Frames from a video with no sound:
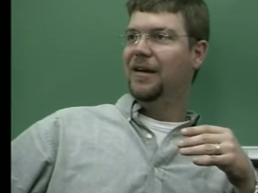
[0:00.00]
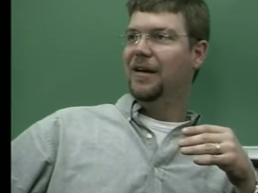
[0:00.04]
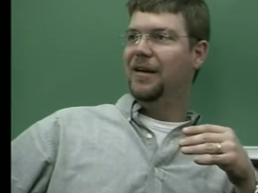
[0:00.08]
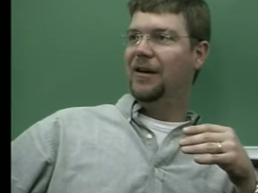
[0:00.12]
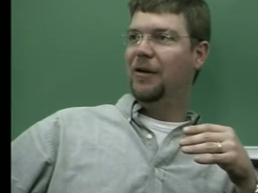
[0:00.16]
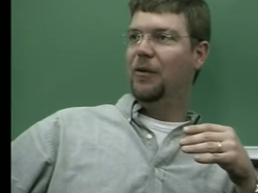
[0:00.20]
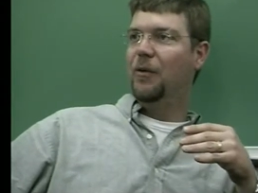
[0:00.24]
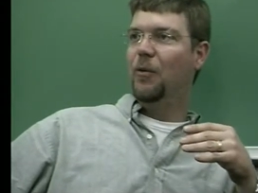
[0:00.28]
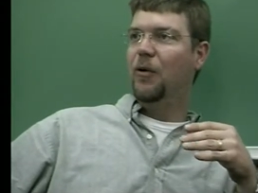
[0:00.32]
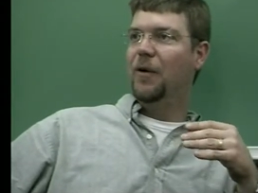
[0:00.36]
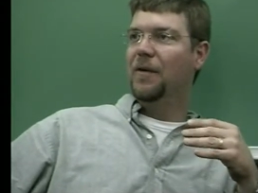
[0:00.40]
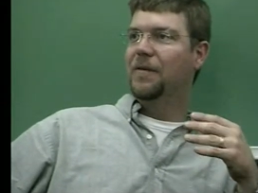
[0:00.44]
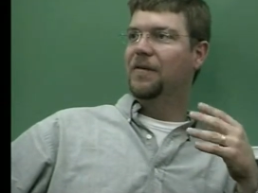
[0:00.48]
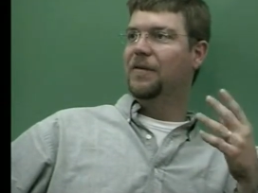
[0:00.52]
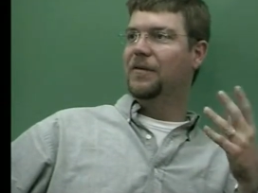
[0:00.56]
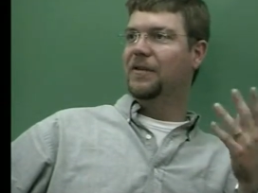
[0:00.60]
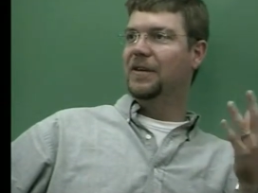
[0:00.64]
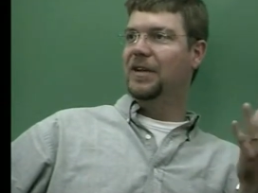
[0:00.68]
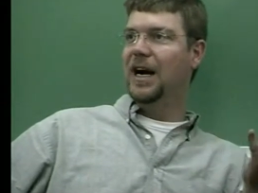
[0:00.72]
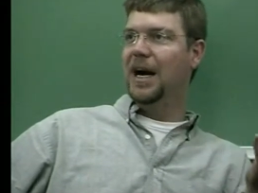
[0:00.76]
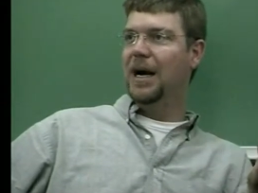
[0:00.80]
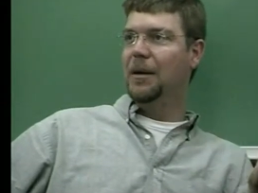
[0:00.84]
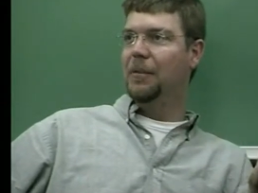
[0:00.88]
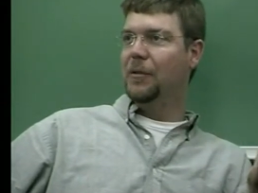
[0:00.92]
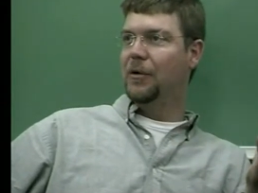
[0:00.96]
you know, work for
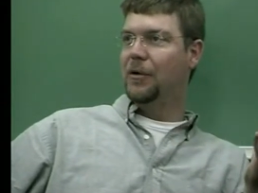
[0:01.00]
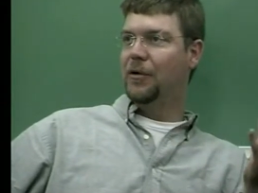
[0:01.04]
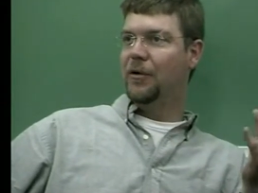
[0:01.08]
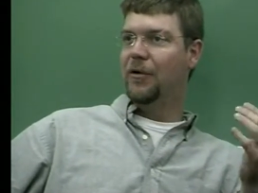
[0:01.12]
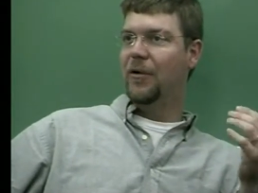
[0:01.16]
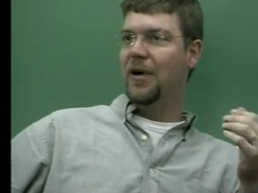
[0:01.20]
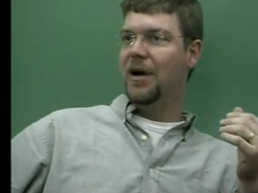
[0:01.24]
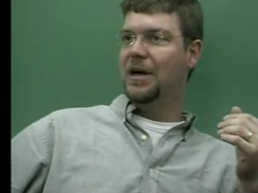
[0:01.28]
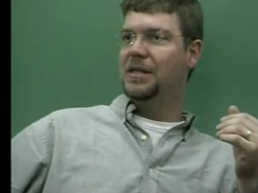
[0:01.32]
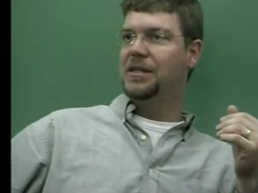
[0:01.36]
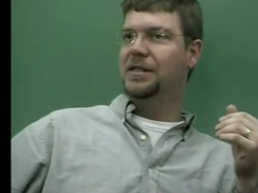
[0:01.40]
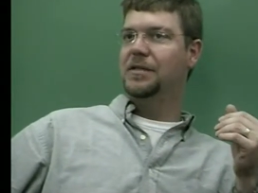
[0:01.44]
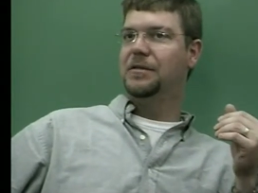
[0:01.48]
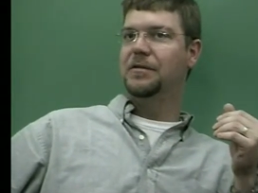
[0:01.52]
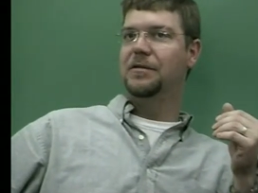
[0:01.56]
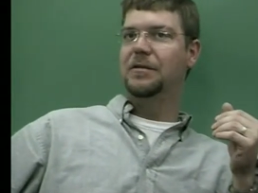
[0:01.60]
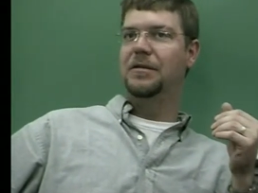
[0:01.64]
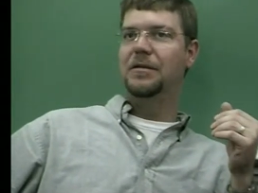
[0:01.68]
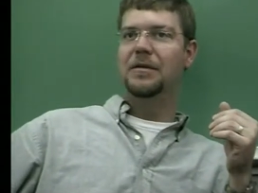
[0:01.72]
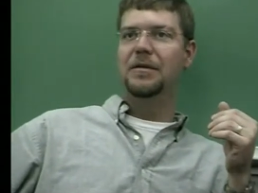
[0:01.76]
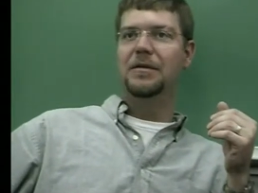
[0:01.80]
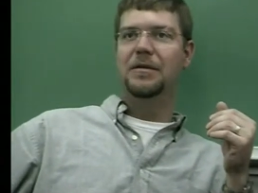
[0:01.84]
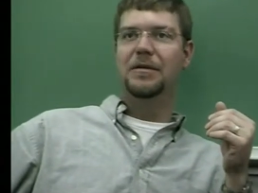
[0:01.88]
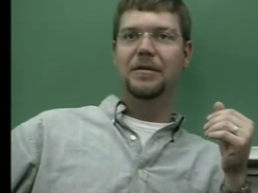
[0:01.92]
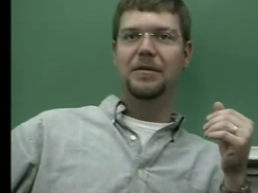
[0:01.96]
Daimler, Chrysler,
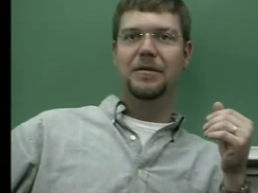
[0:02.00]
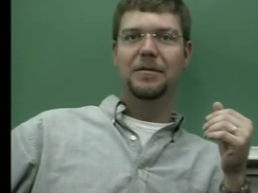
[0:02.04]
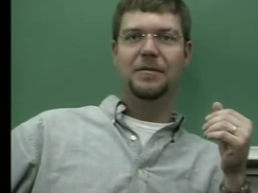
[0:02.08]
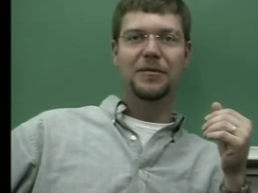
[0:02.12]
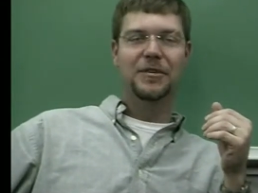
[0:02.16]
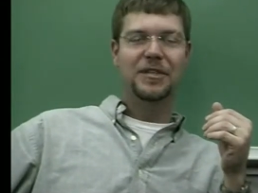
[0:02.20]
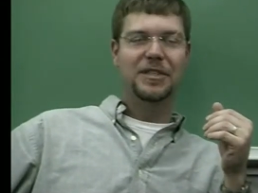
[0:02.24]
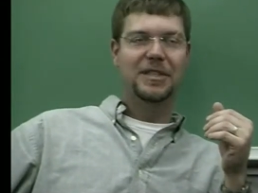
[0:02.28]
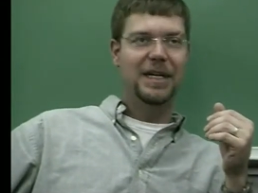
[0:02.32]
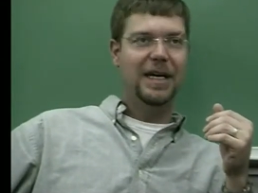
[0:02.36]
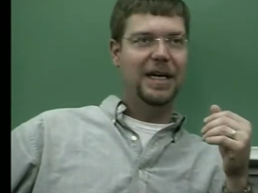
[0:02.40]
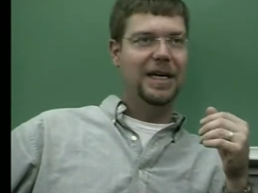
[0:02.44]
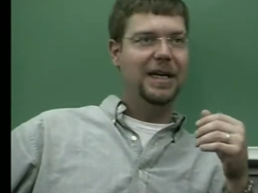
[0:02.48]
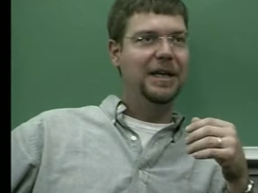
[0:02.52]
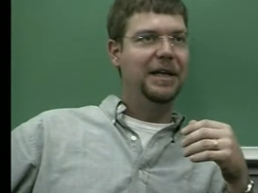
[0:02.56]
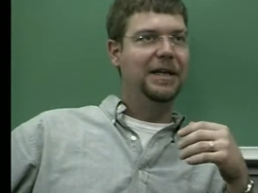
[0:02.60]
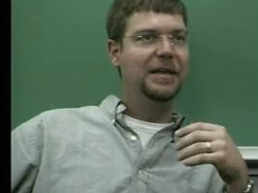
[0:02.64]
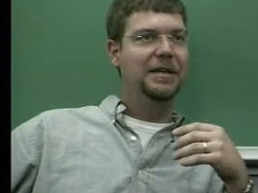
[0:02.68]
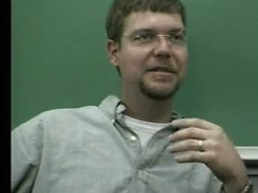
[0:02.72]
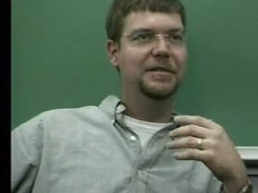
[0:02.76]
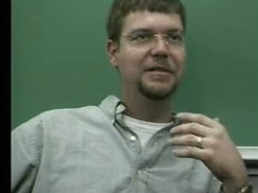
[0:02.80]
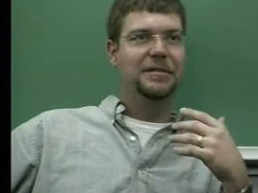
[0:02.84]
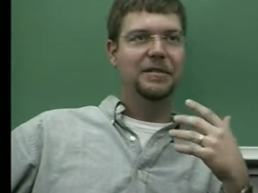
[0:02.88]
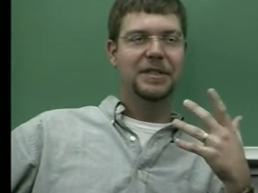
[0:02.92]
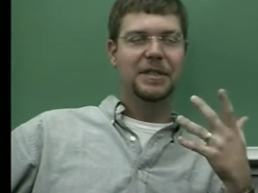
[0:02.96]
or
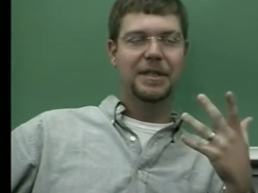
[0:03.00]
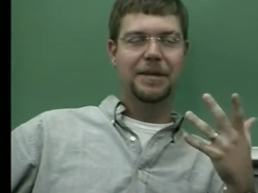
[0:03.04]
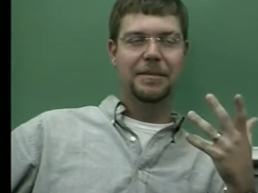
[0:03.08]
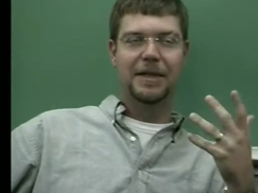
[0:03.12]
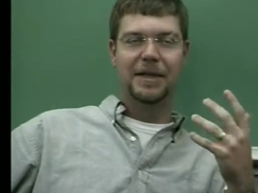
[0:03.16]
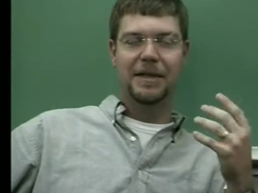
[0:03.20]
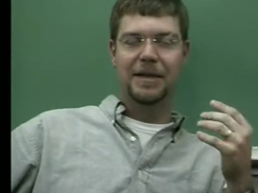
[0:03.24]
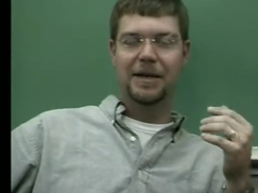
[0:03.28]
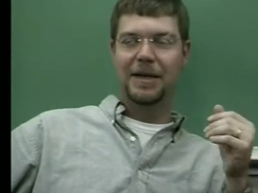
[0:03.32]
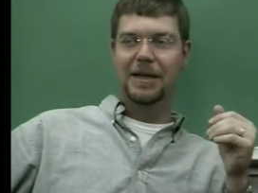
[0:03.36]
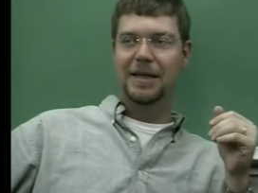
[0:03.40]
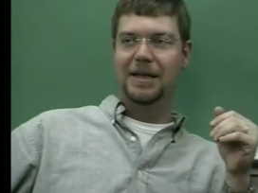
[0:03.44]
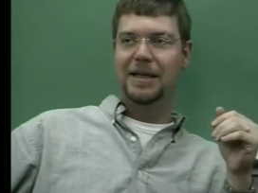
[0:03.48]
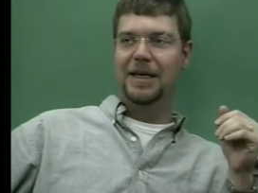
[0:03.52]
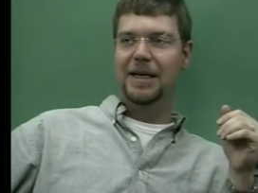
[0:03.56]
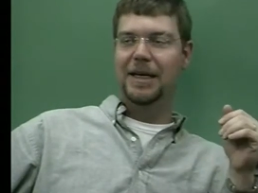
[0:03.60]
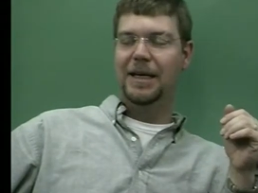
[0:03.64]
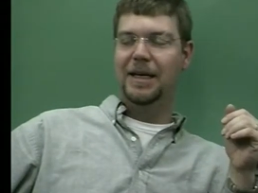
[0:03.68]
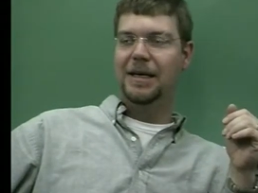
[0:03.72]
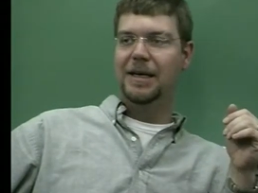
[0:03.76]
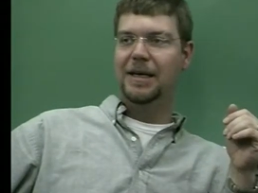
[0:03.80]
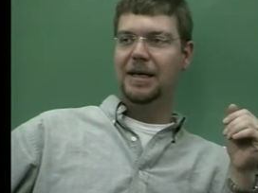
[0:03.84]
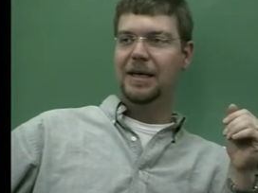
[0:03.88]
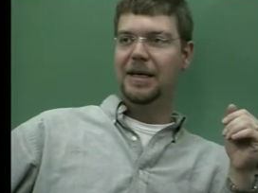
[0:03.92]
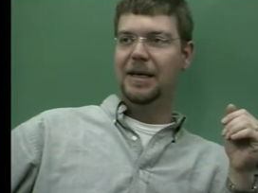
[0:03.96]
Mercedes, or something like that.